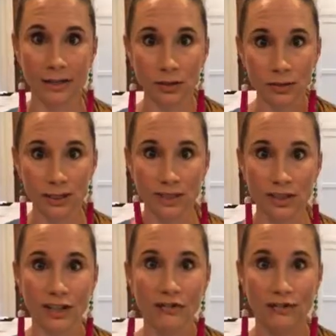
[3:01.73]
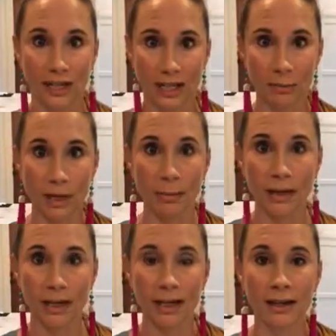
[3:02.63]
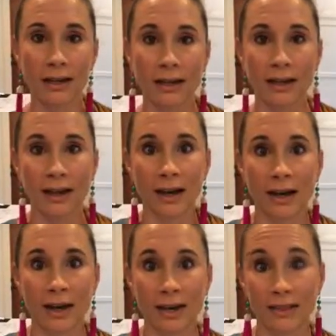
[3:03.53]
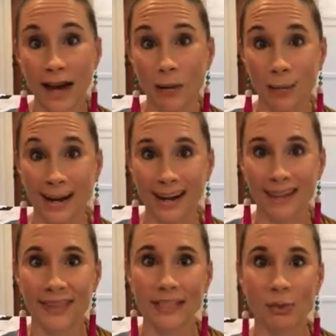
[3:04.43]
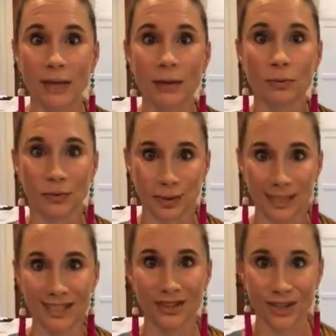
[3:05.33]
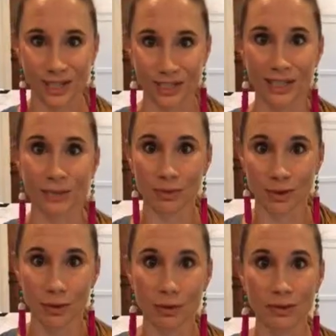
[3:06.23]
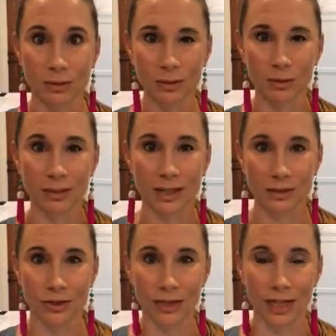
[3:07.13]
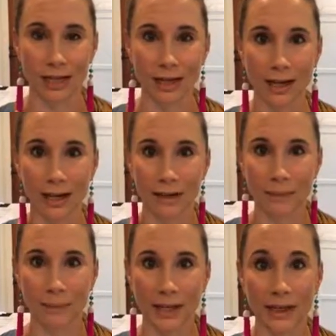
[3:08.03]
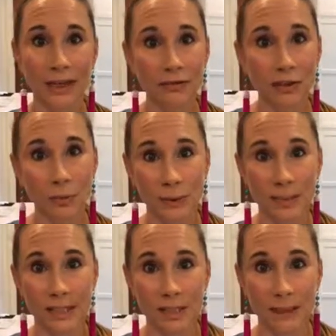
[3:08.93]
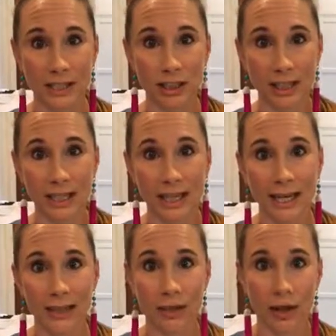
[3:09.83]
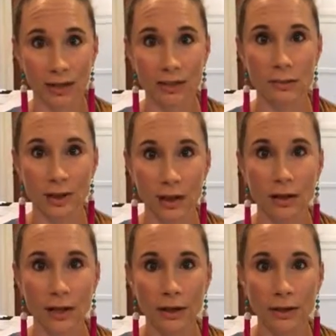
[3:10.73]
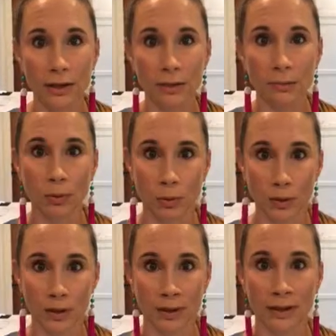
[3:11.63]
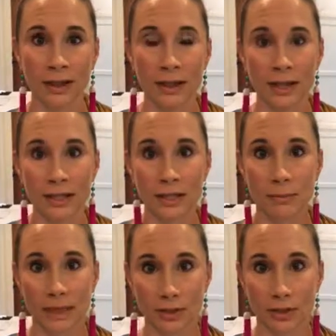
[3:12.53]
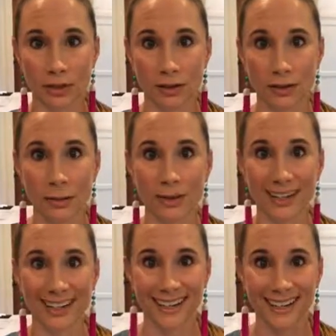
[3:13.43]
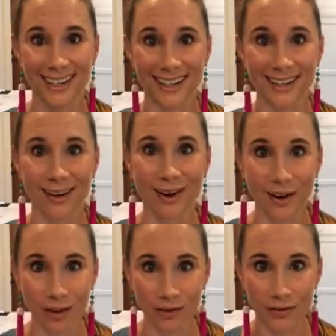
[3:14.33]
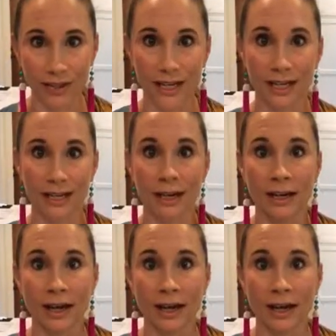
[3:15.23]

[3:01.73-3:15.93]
as soon as I started feeding my body in that way, that's when I really started to see results. It was really interesting. I think for women especially, and as hard as we all go, it's important to make sure that we're getting in all of the